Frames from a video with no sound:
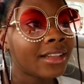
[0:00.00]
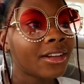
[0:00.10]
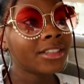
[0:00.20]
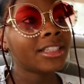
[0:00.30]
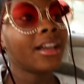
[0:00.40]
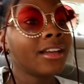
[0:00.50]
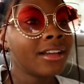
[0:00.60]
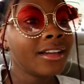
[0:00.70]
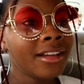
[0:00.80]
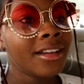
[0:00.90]
Anocha.
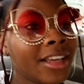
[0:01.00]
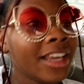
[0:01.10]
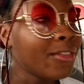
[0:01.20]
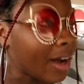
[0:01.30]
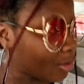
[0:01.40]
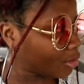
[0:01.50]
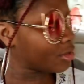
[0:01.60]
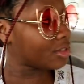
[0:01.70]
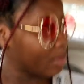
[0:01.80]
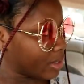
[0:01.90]
If
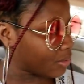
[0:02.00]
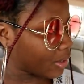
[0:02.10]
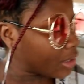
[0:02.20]
Aguluzigbo is